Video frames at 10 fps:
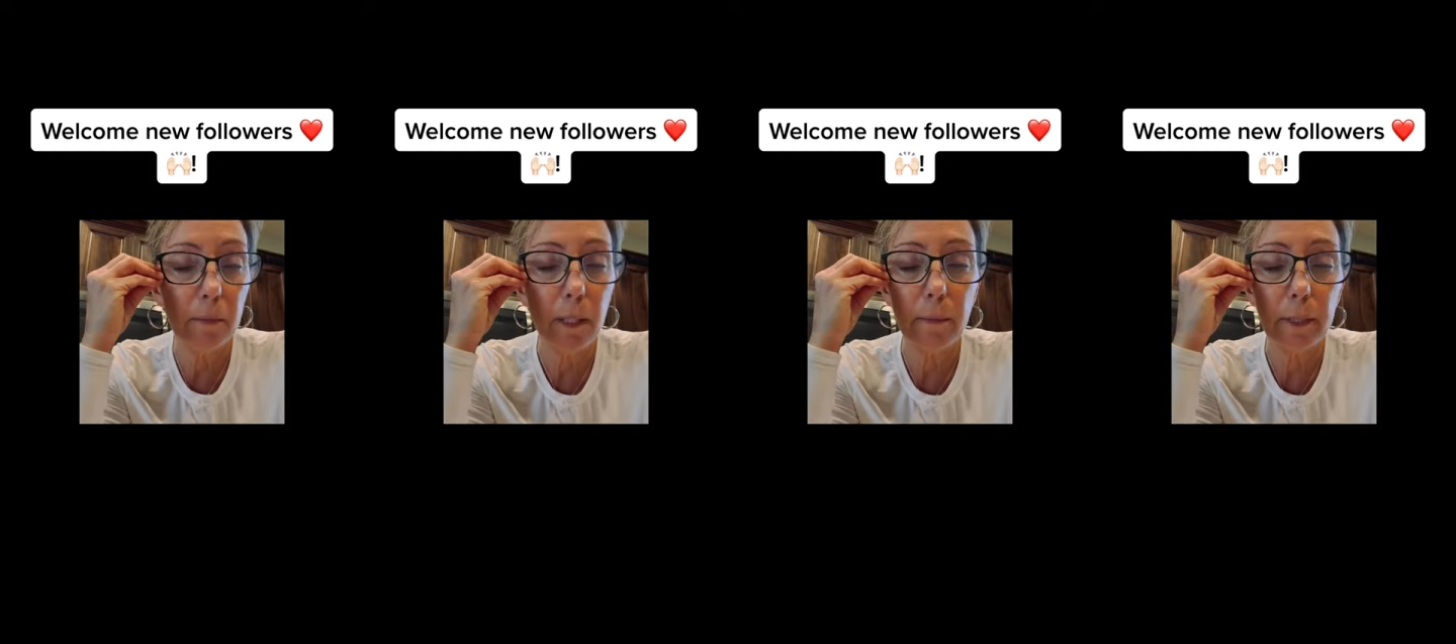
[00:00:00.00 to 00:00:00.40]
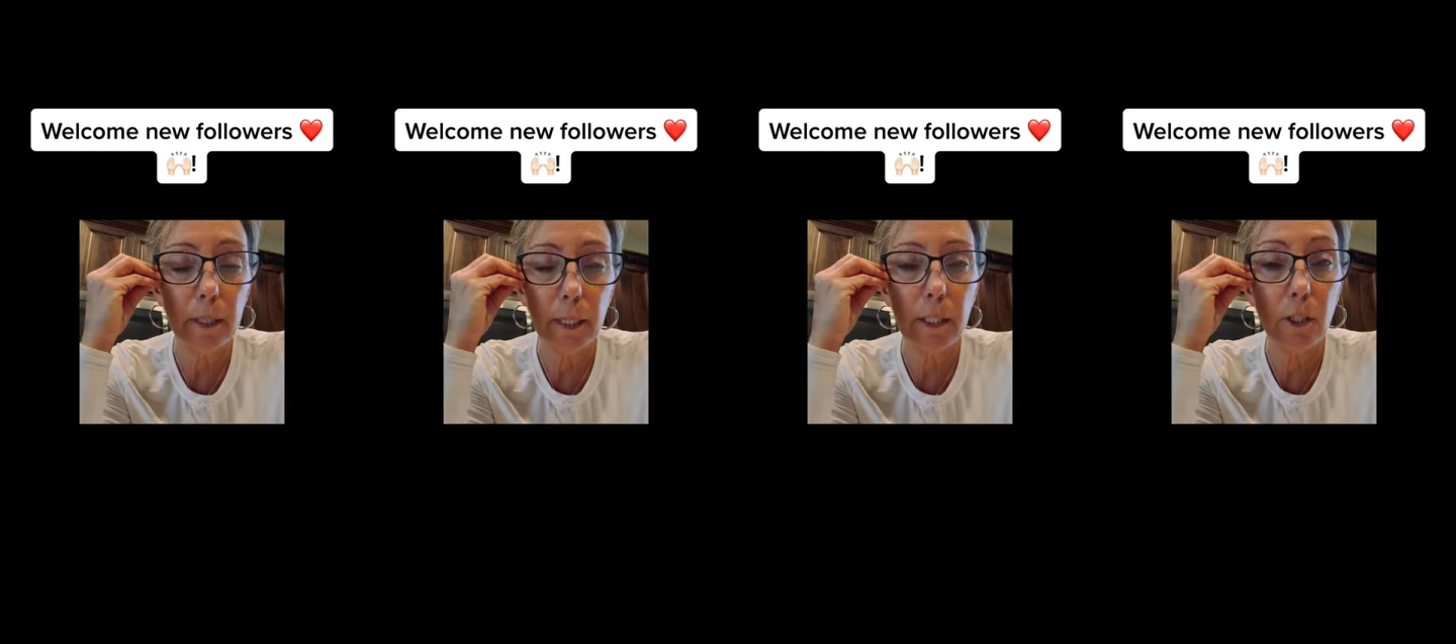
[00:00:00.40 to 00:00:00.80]
in the
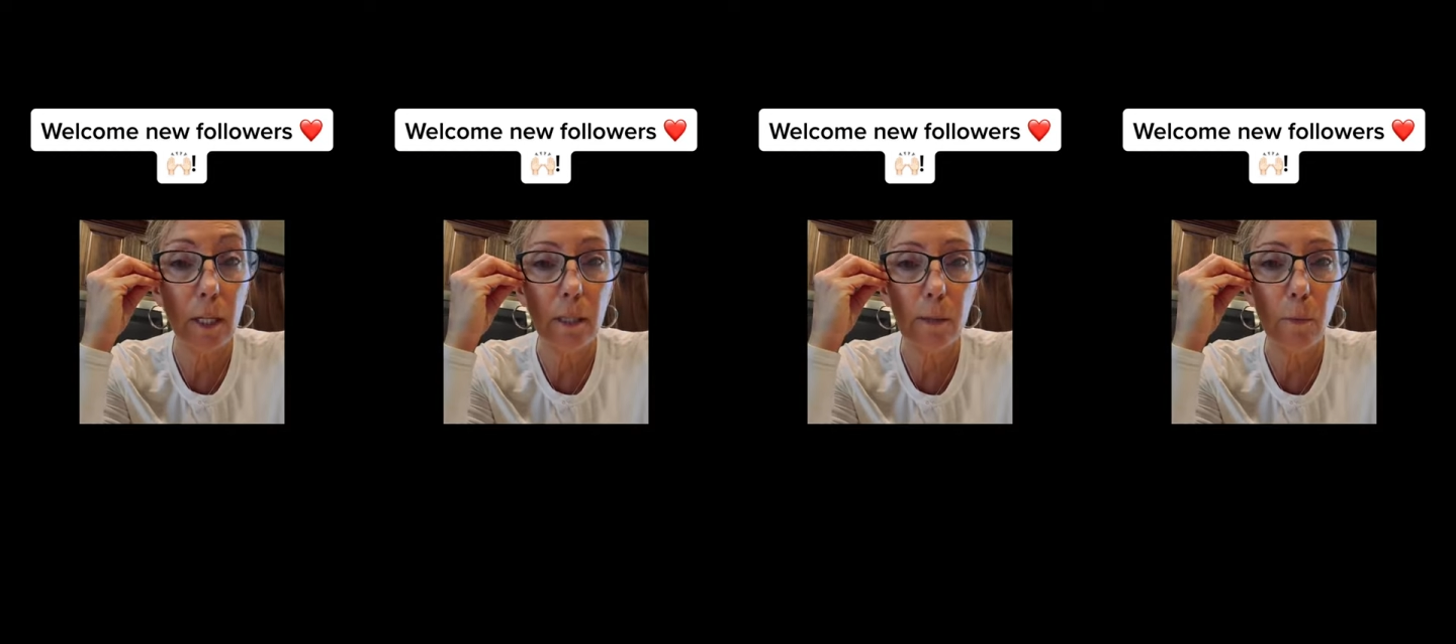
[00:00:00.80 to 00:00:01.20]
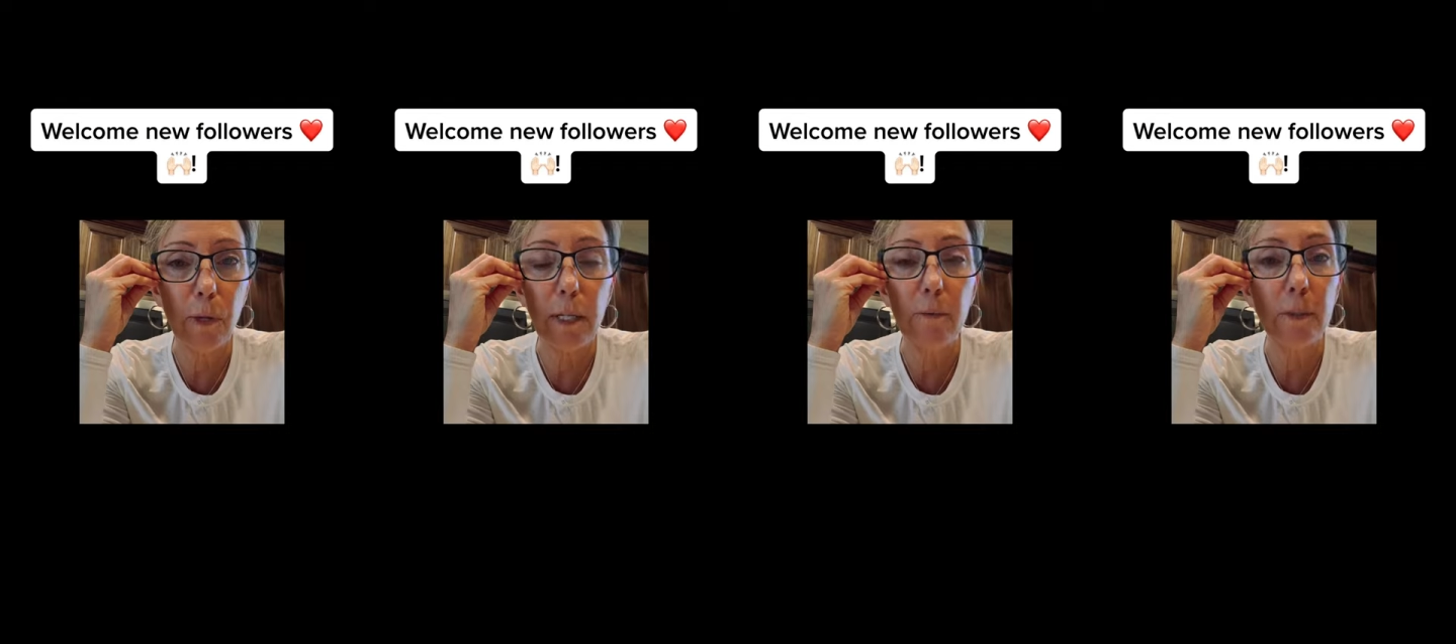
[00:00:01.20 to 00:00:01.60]
middle age at this
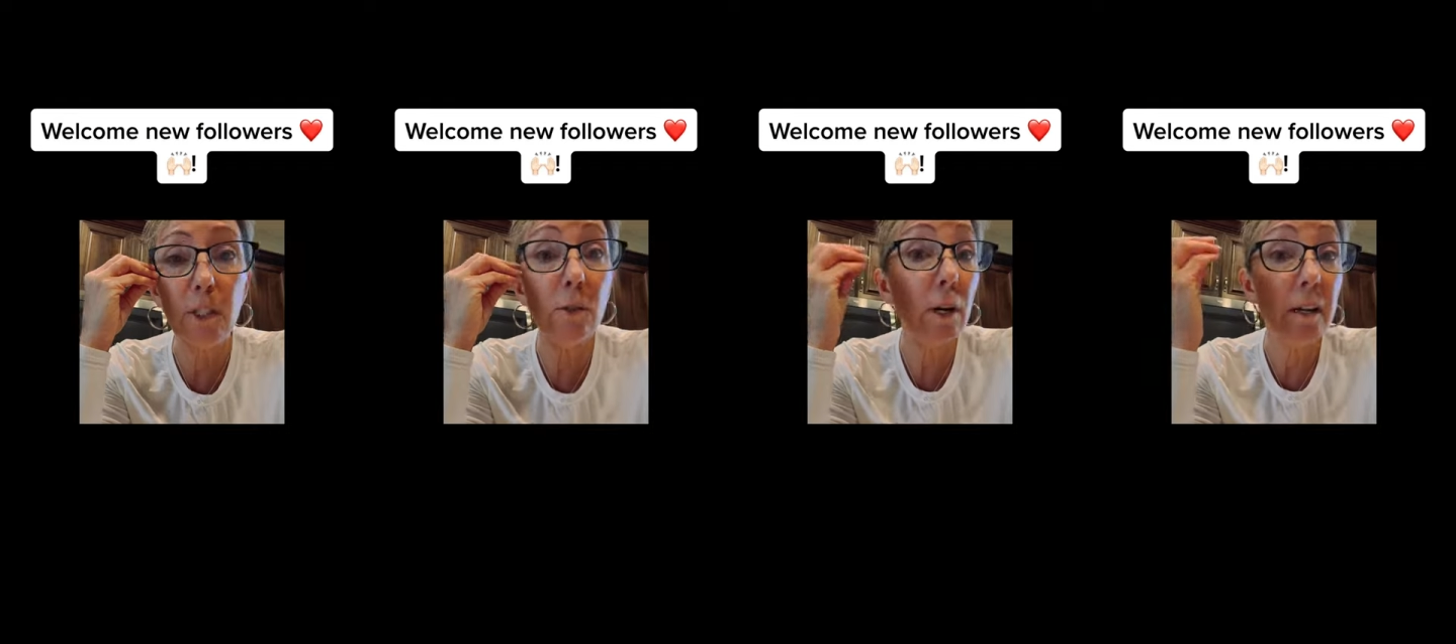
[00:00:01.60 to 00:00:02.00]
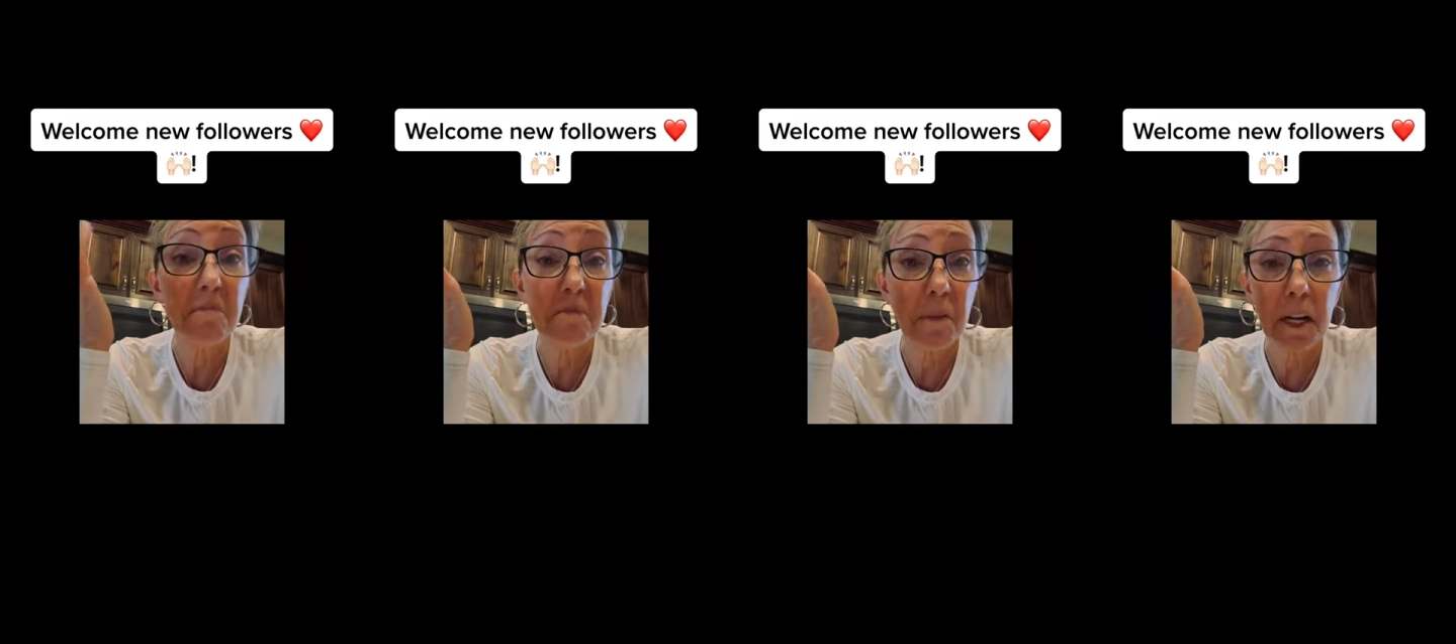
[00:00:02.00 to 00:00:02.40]
point, which is great,
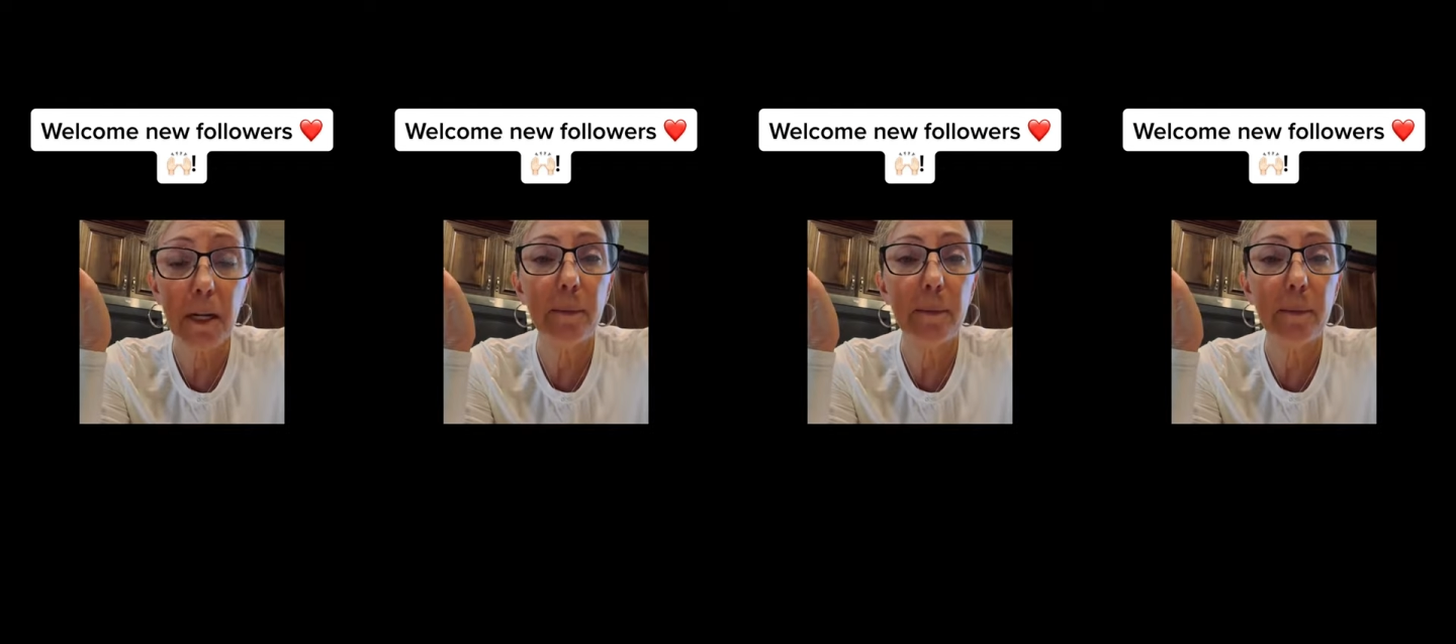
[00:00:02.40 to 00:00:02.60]
right?